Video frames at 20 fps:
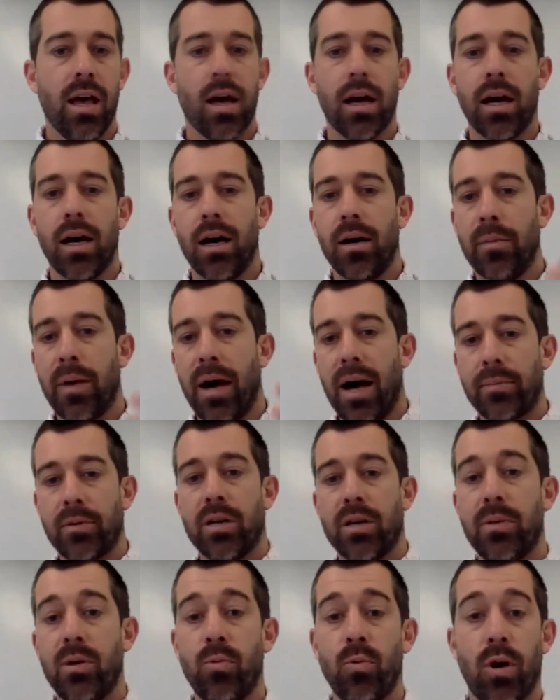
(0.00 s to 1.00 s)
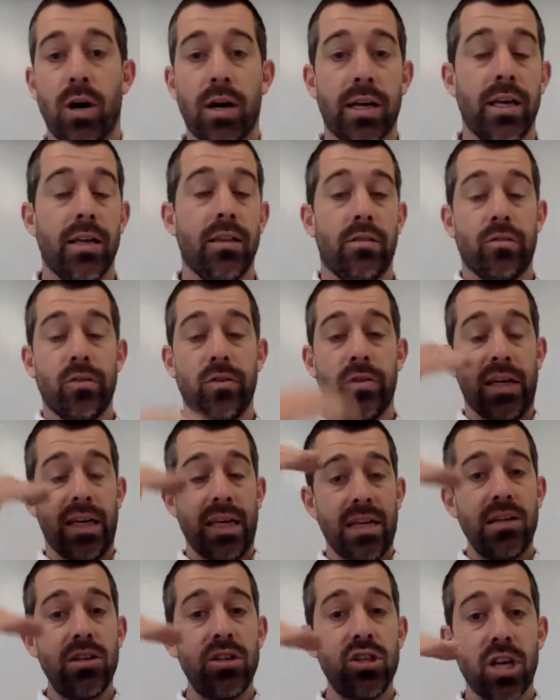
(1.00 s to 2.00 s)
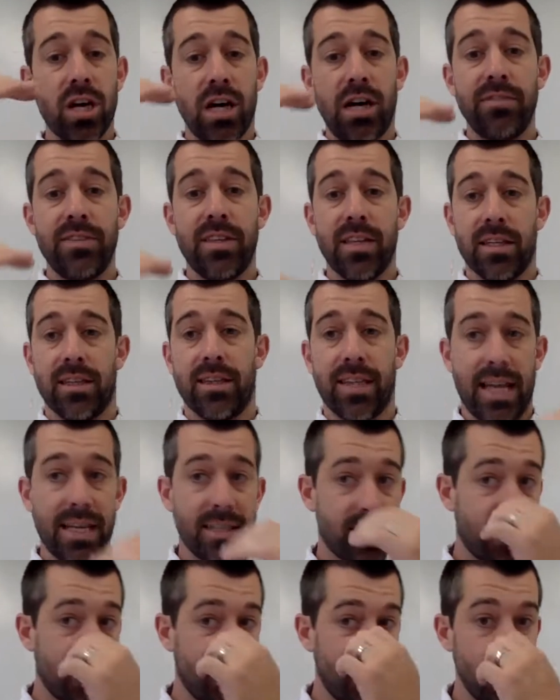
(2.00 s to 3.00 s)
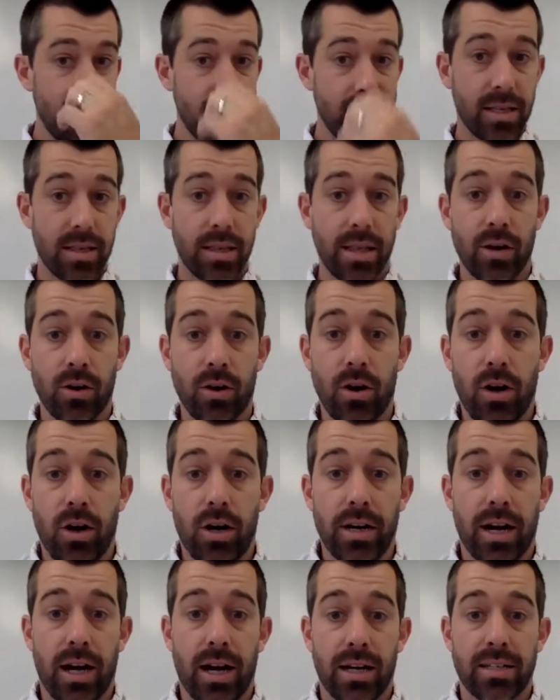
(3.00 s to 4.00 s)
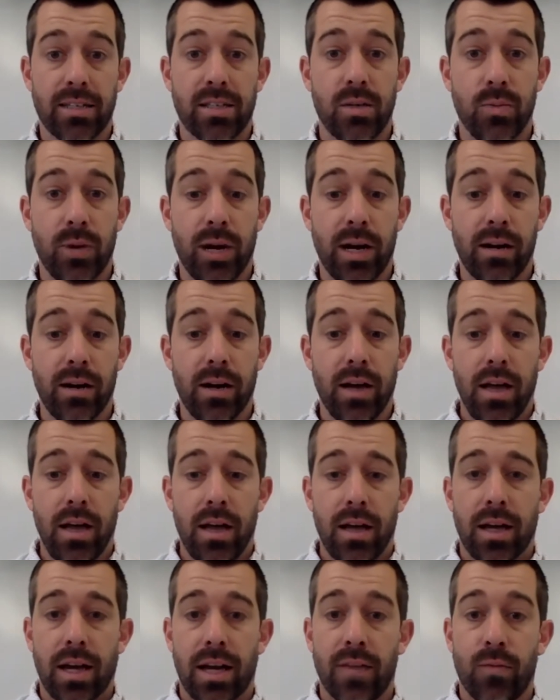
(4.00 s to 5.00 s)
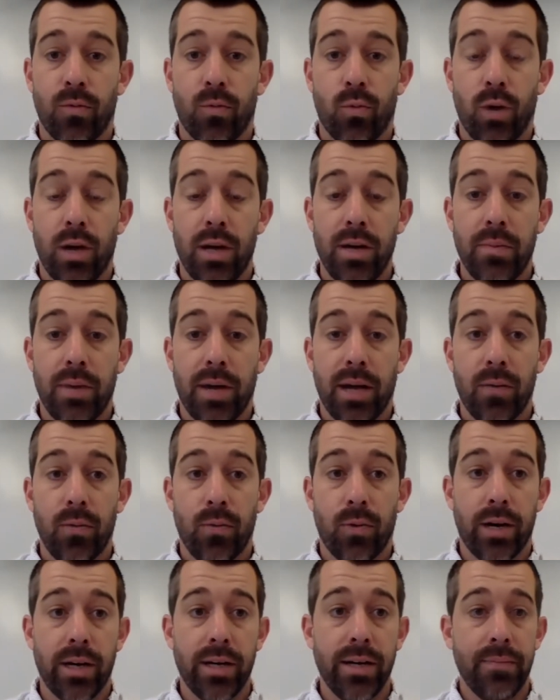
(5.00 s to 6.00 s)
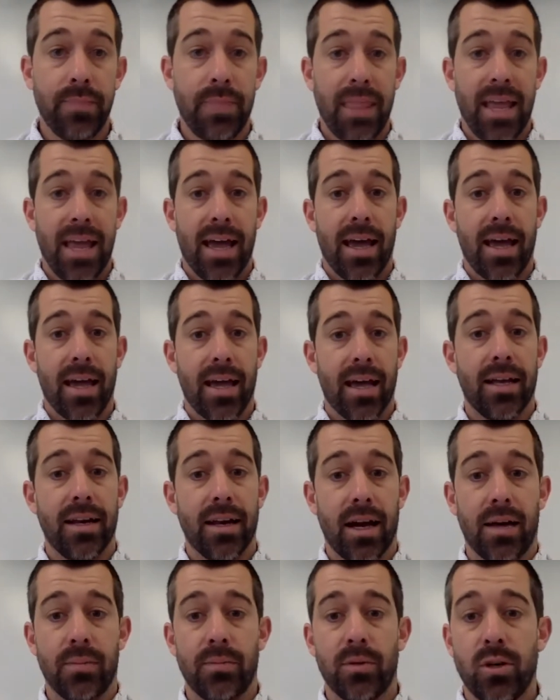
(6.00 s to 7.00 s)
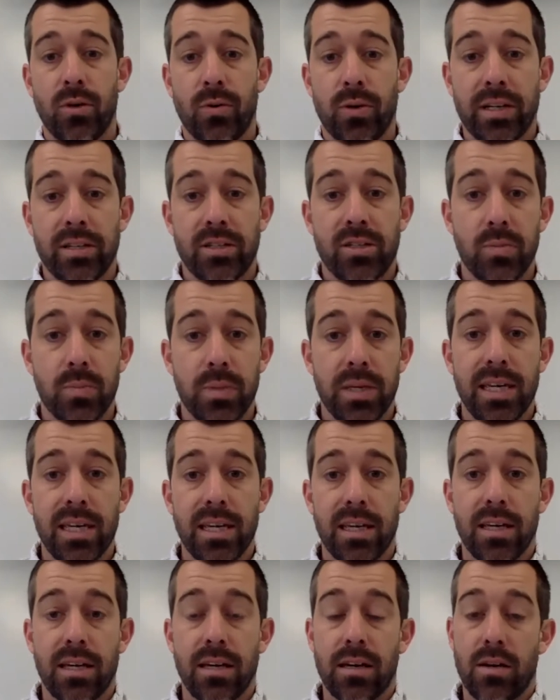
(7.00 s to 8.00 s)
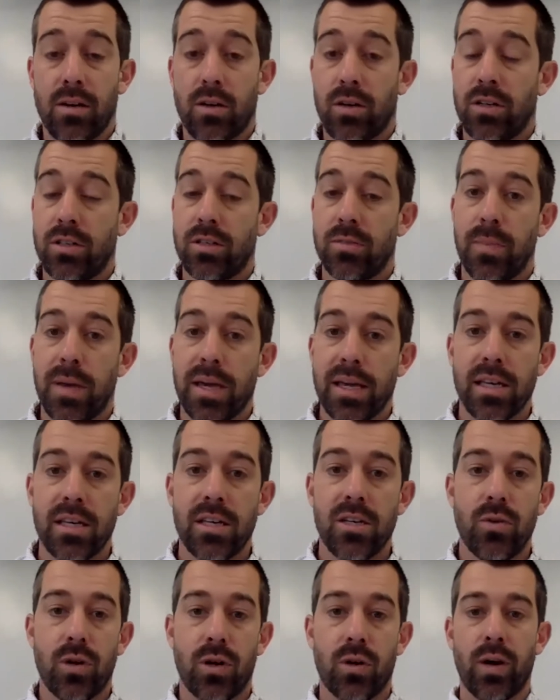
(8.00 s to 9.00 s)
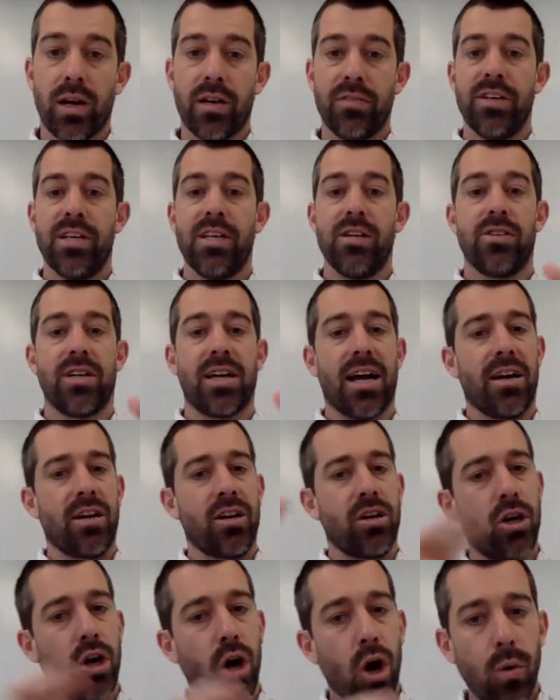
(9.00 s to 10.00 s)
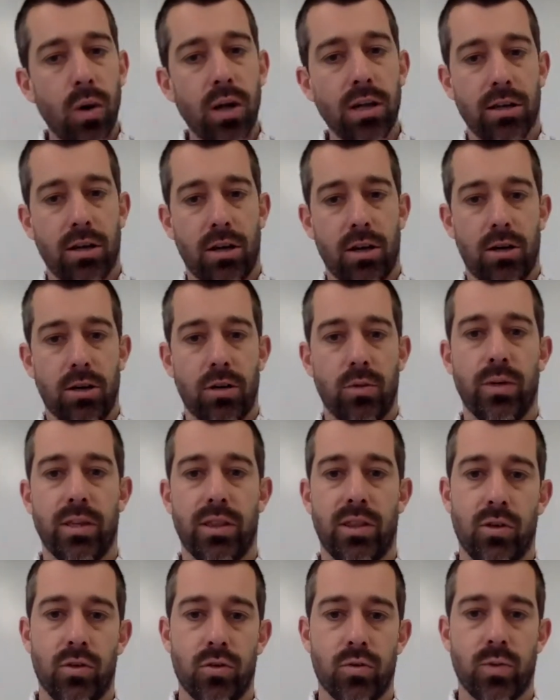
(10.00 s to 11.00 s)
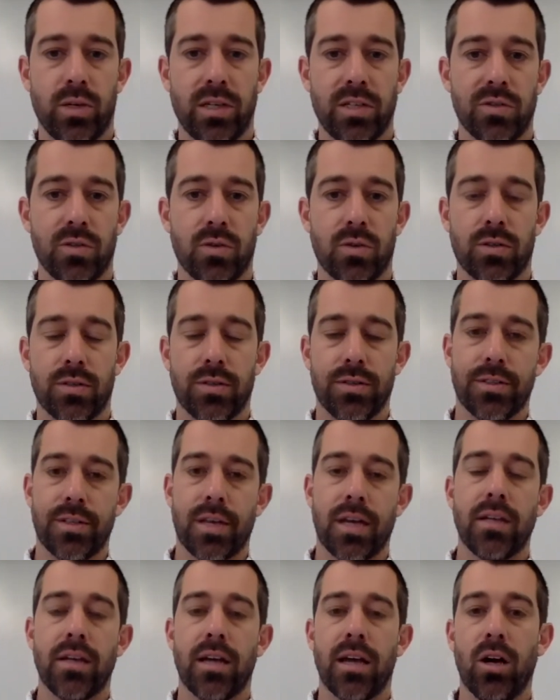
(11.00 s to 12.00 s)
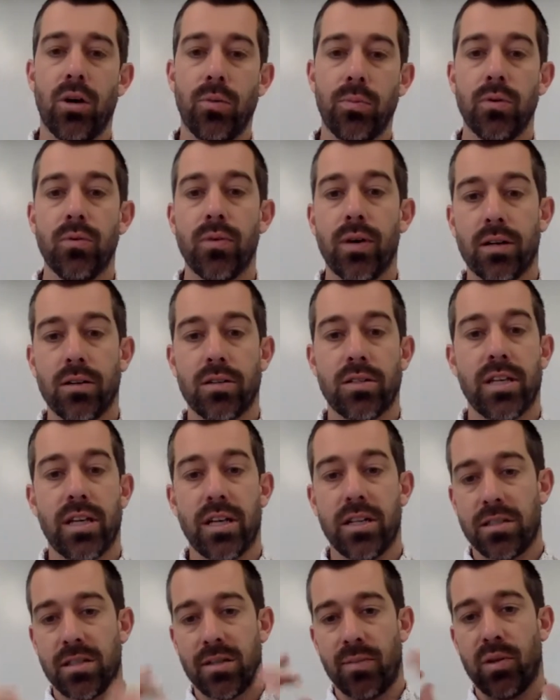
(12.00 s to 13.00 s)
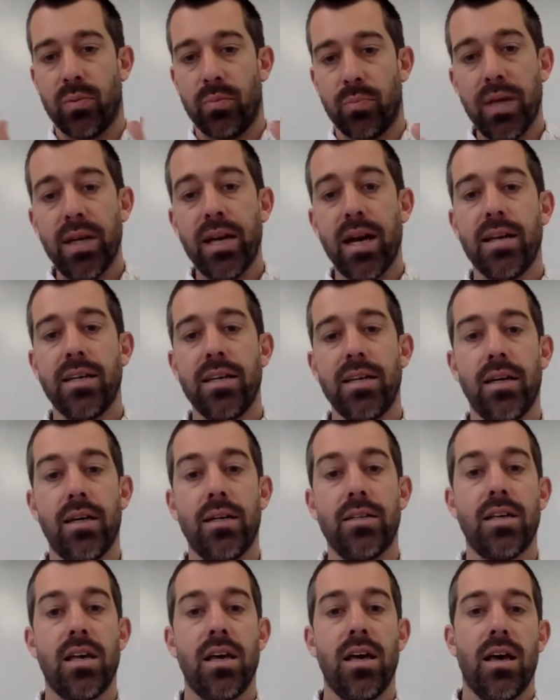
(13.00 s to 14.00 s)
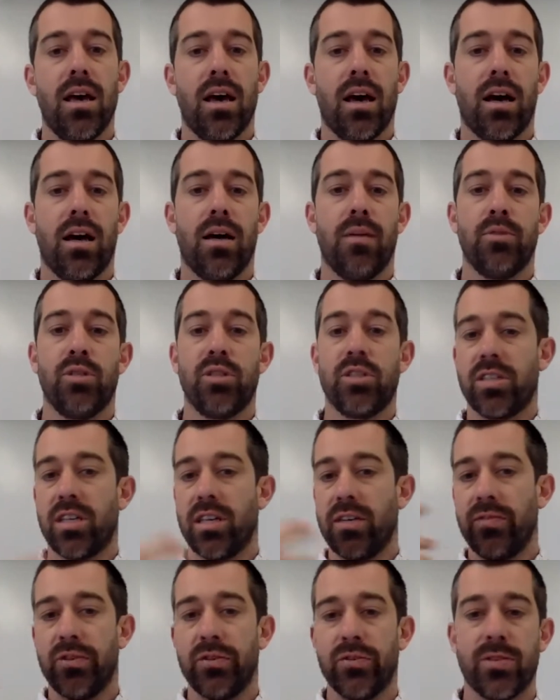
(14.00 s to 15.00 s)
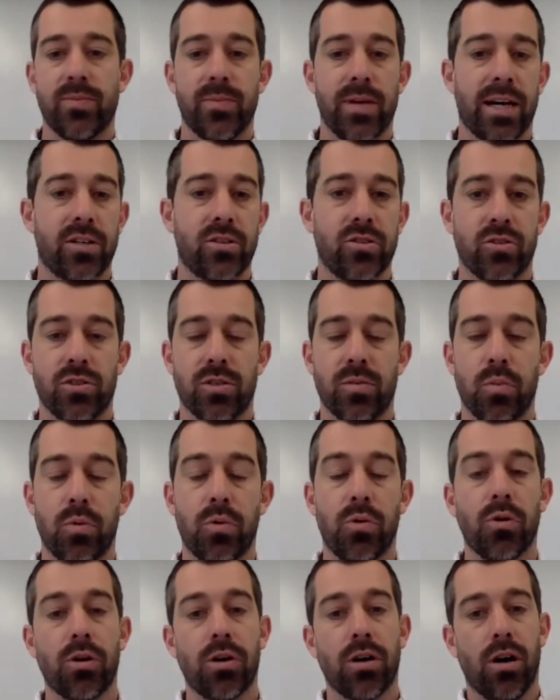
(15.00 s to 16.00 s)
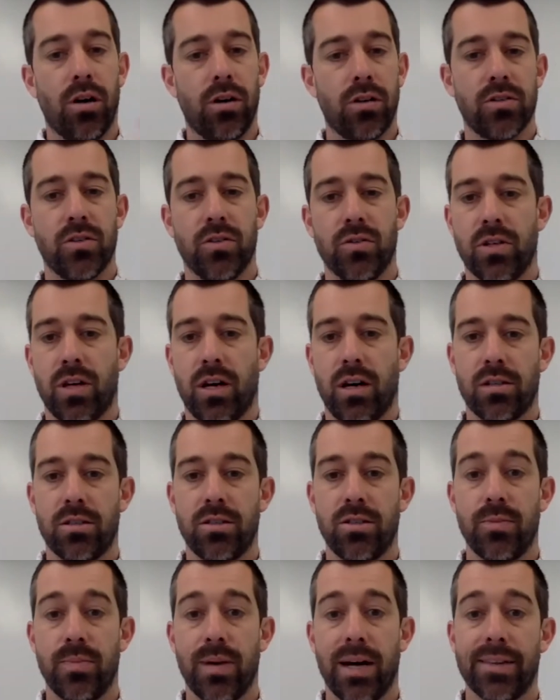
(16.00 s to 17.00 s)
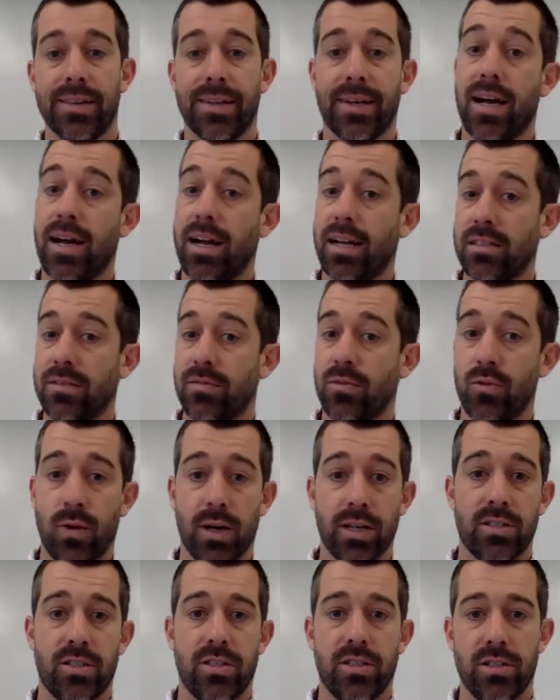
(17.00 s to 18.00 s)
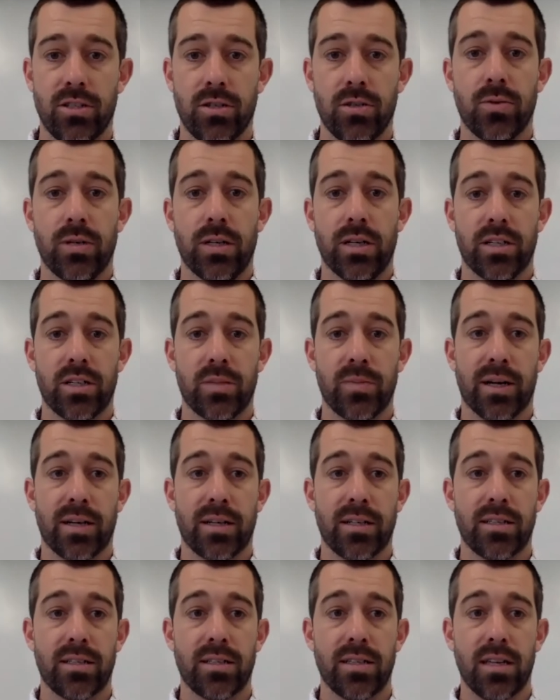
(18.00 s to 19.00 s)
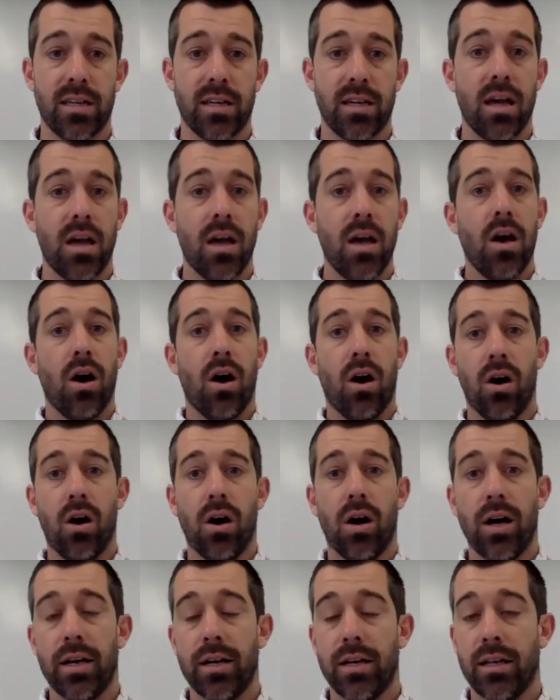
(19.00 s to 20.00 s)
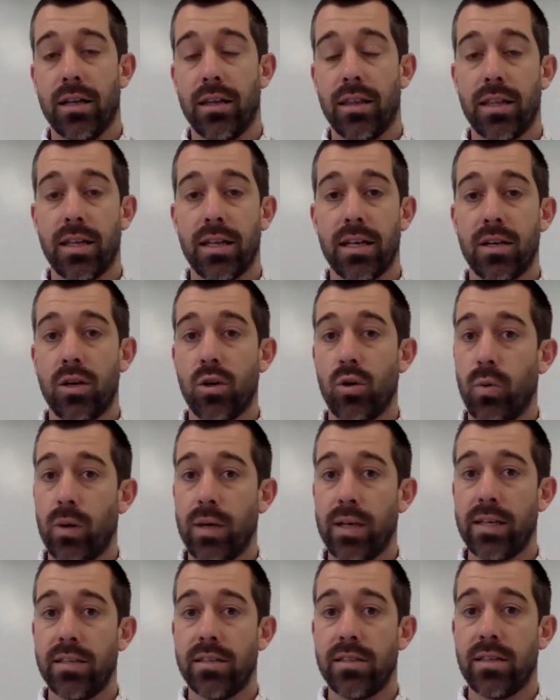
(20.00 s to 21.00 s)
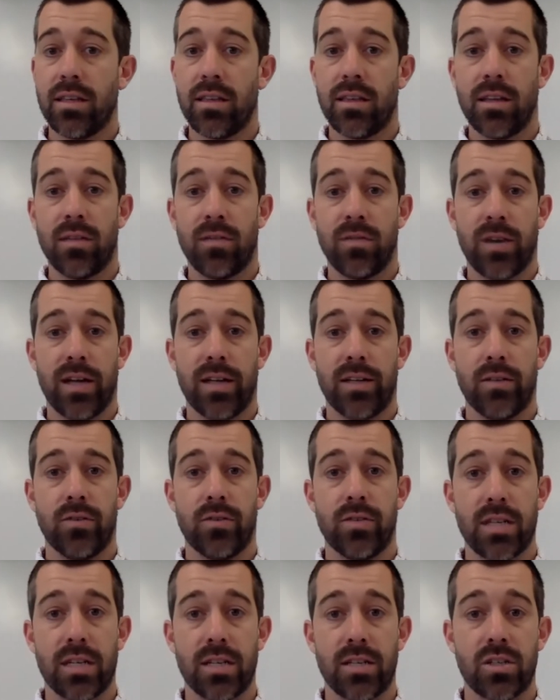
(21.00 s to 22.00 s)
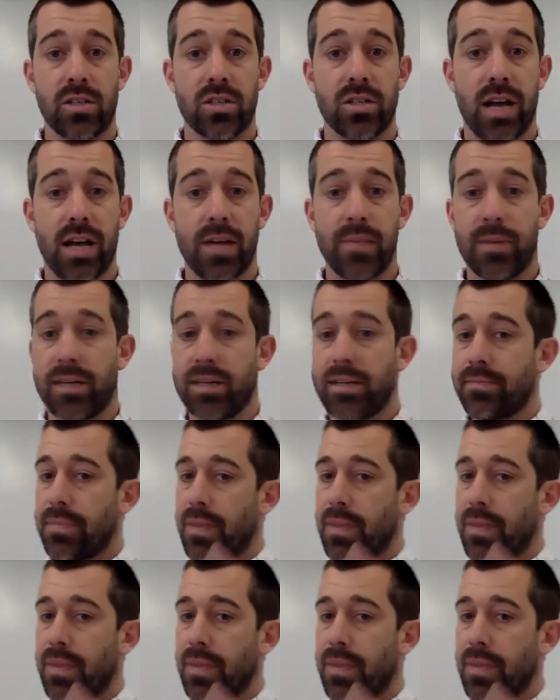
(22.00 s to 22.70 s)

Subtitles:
I'm going to be walking through each of the lessons that are on Odysseyware, kind of one by one, and I'm going to be making you a quick video to kind of go along with those resources and to help you understand some of the big ideas, just give you some extra support, also talk to you about the kinds of questions you can expect to see on the quiz that follows each assignment.